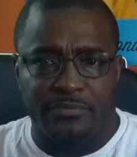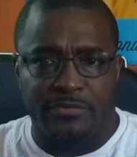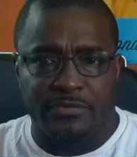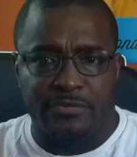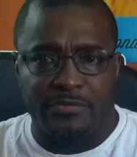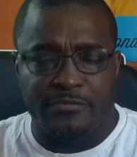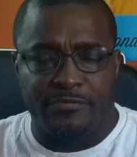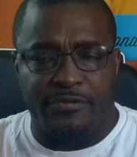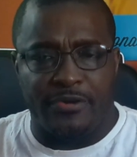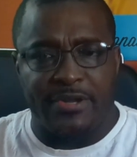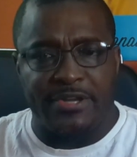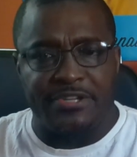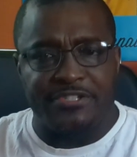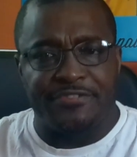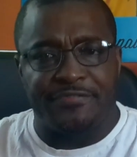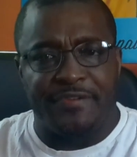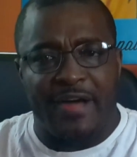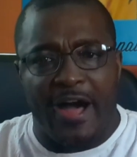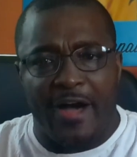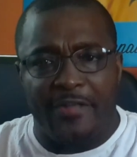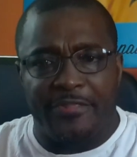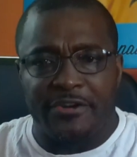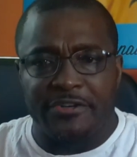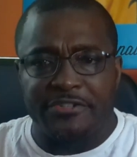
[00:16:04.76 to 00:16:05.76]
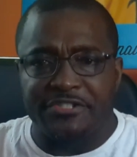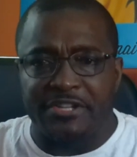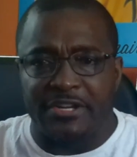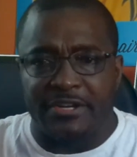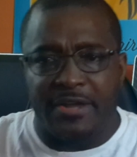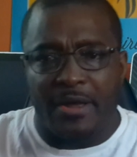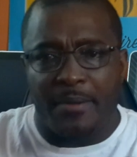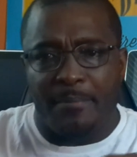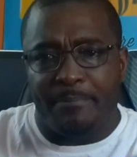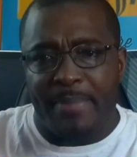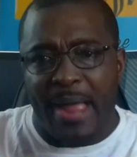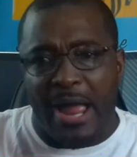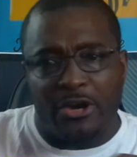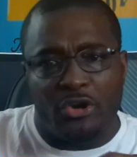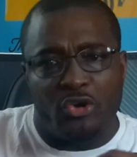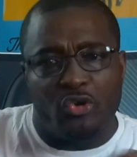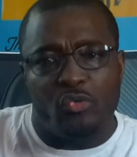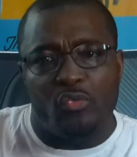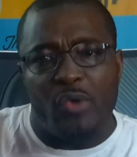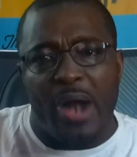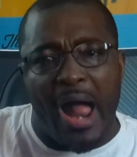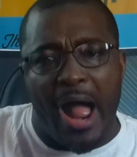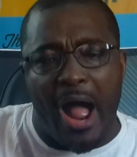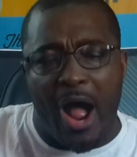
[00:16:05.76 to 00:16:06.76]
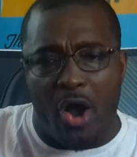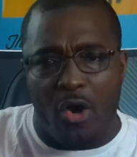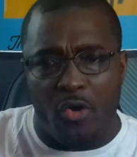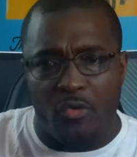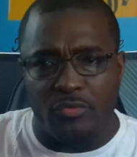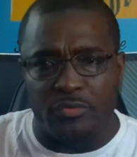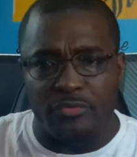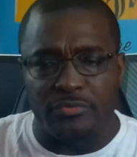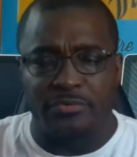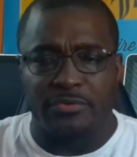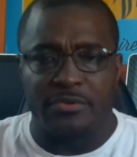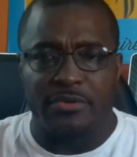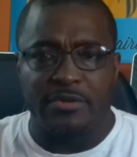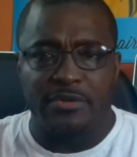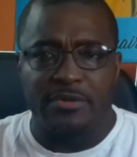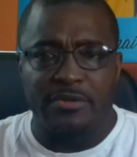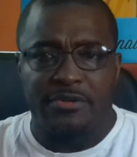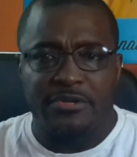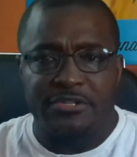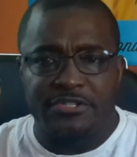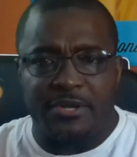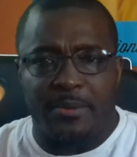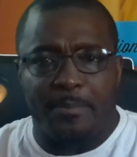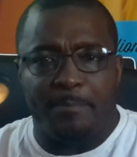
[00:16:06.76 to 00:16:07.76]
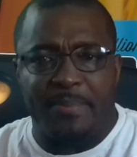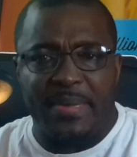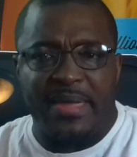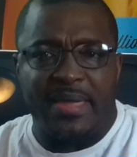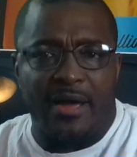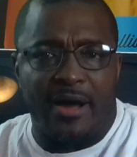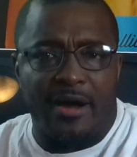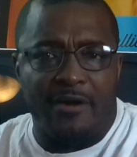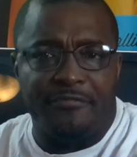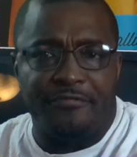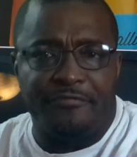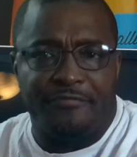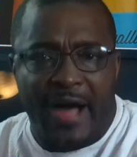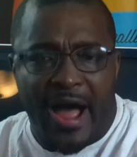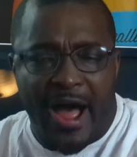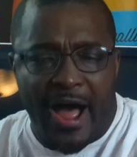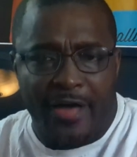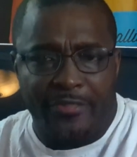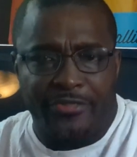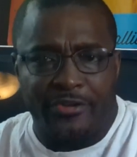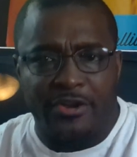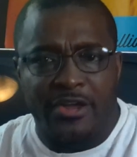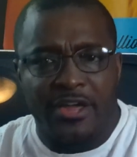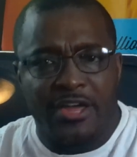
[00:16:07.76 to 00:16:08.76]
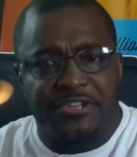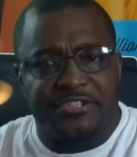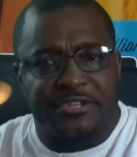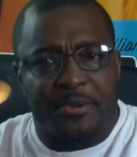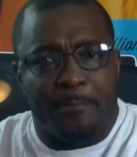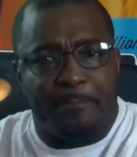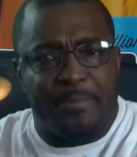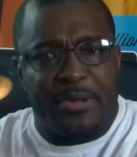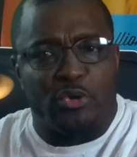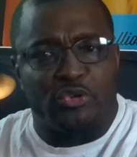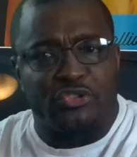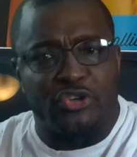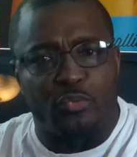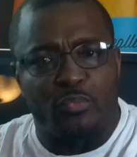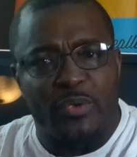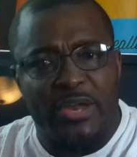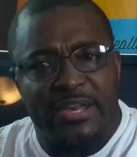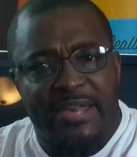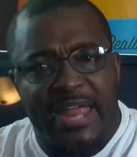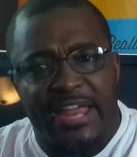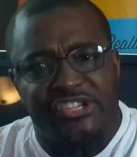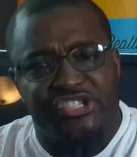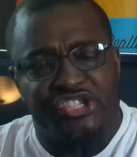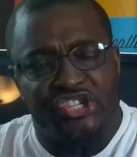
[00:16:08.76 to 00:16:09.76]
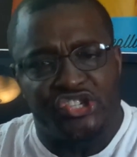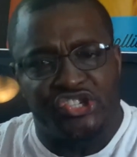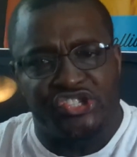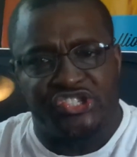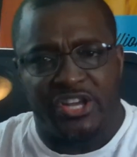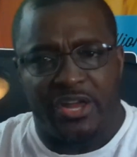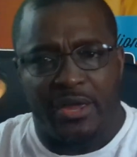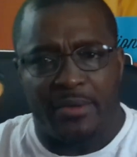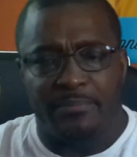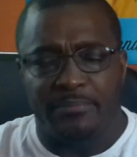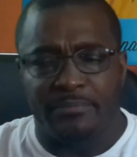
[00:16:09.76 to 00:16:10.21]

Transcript: for his father to come back around, to be a father, to build a relationship.